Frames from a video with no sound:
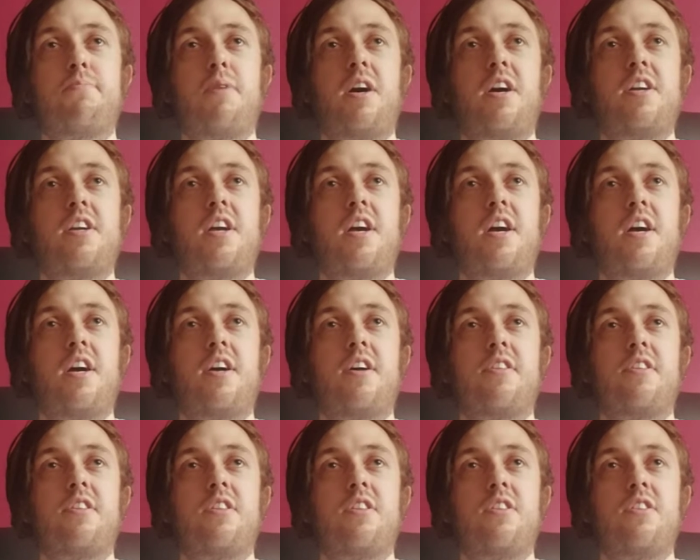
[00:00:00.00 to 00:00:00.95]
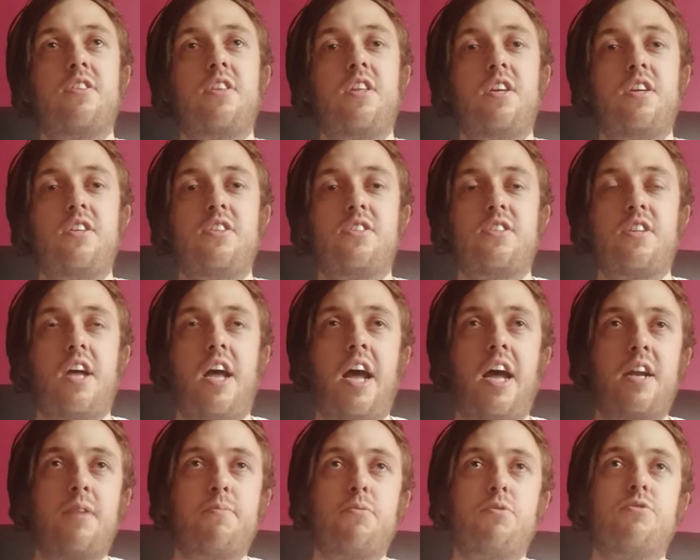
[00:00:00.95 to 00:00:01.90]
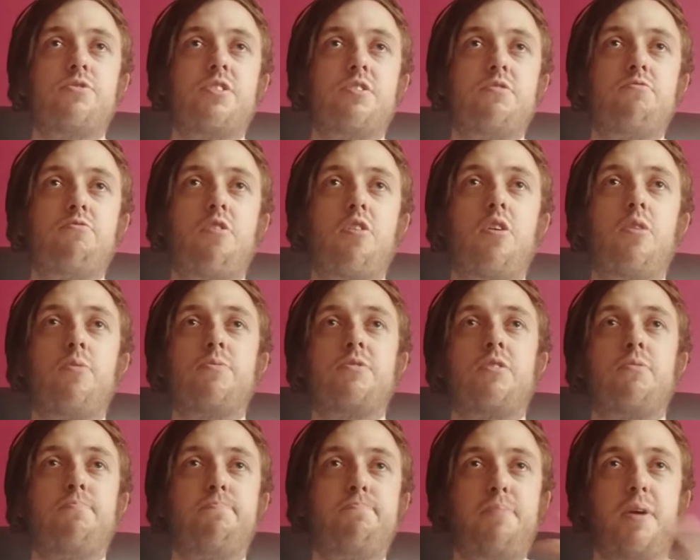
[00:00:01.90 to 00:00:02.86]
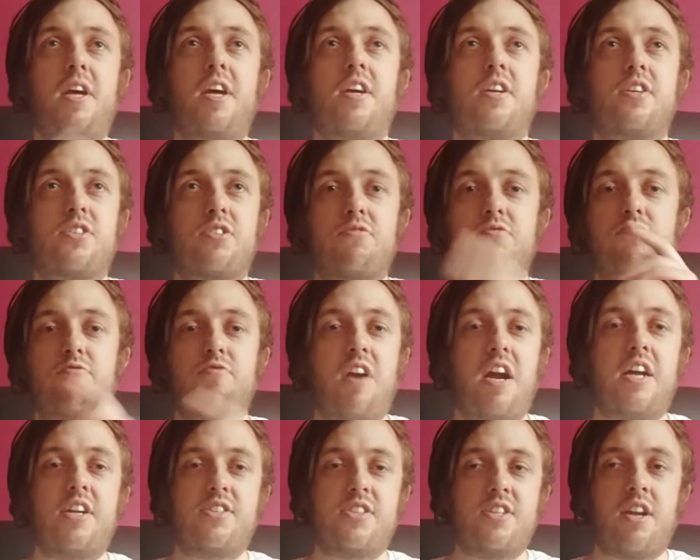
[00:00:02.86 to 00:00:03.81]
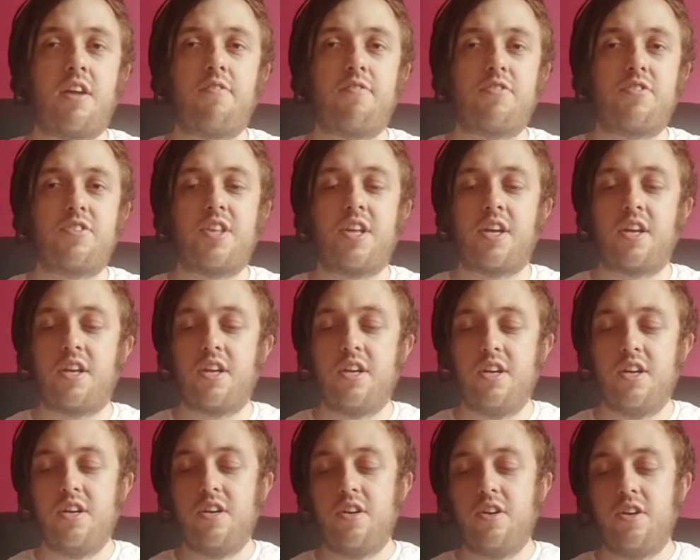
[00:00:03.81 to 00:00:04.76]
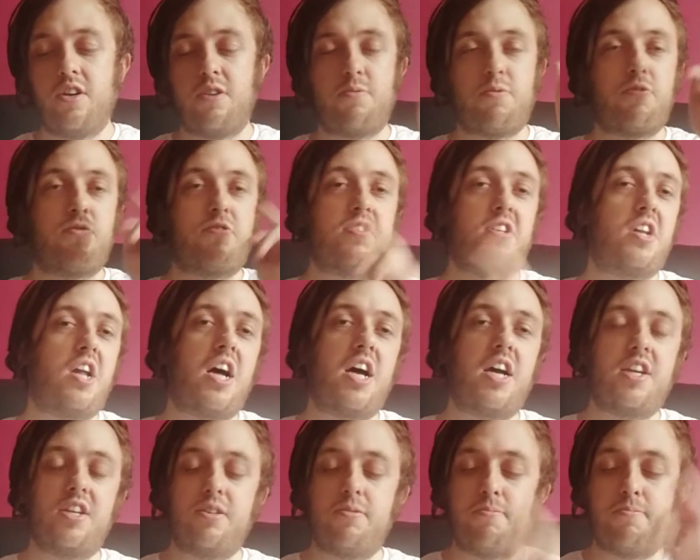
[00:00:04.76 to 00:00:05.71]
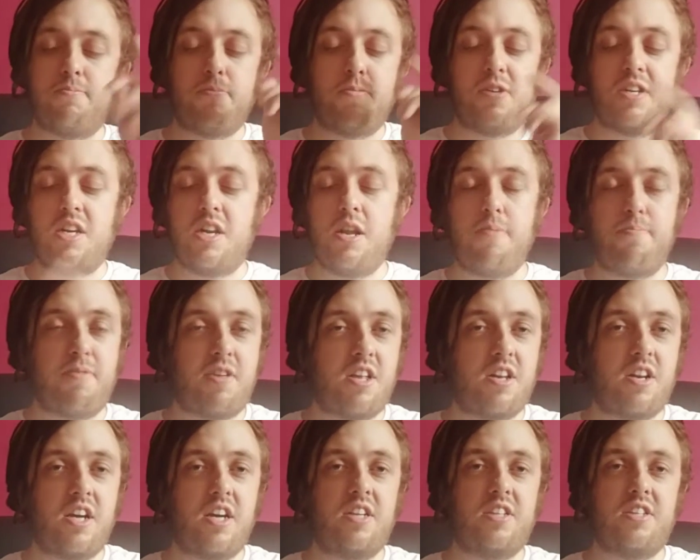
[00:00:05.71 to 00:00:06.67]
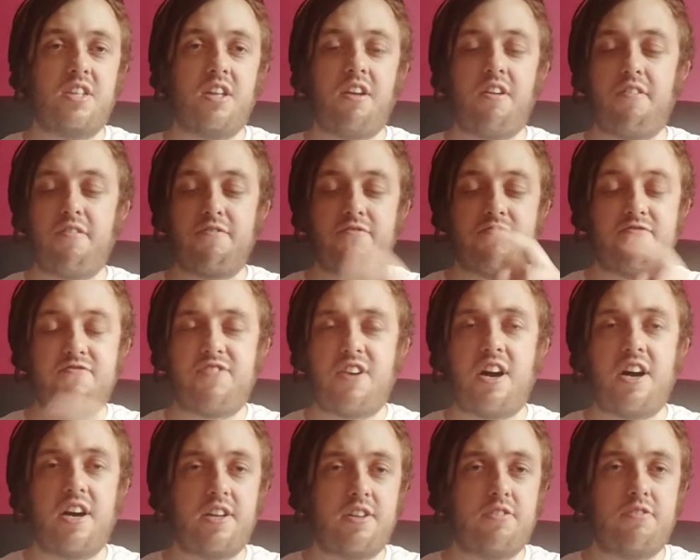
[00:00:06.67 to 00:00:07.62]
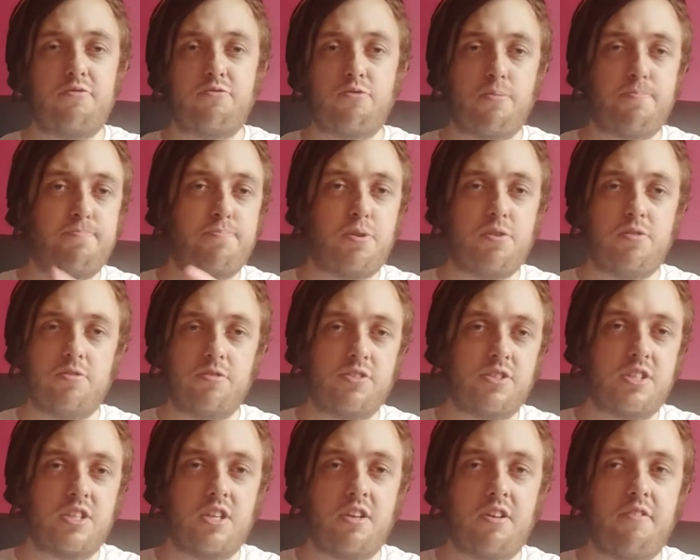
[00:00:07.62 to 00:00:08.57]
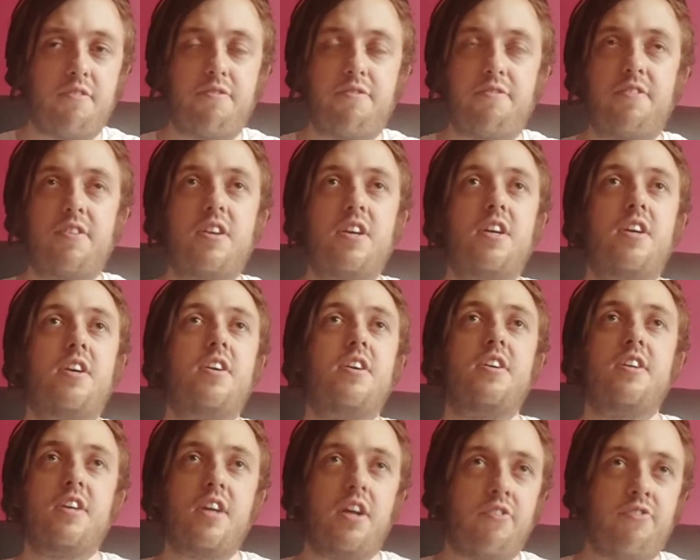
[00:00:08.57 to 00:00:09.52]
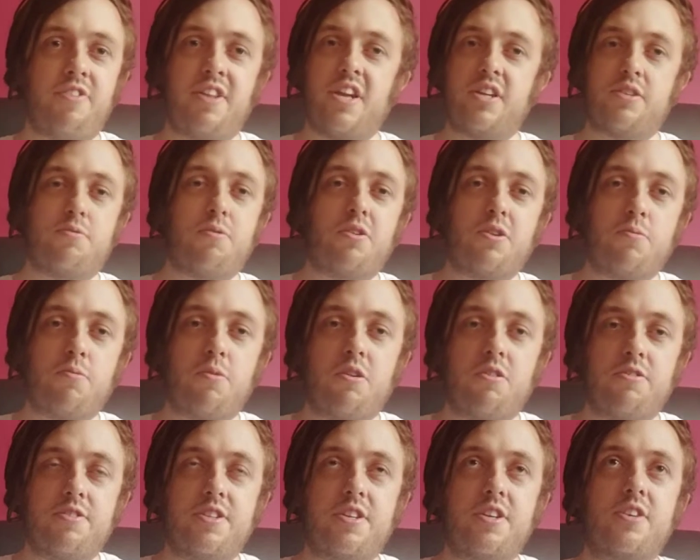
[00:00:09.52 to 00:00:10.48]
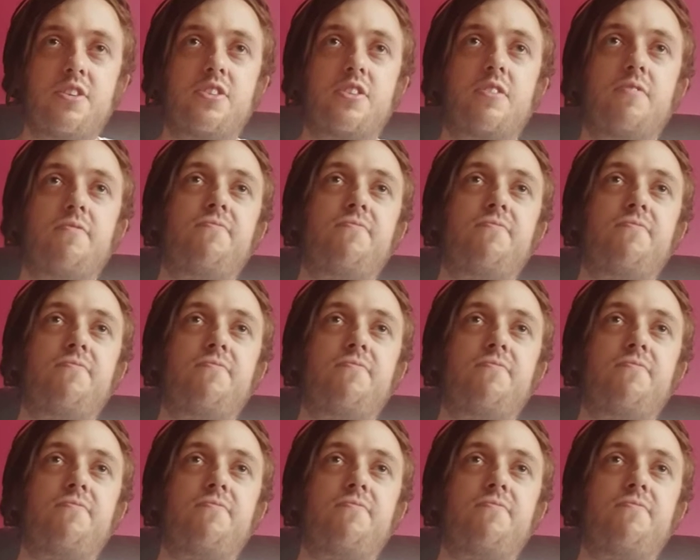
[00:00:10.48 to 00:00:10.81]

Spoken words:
by these animals in robes, so pigs and rats and everything, who are lying, manipulating, vile, repulsive, and that's what the world does.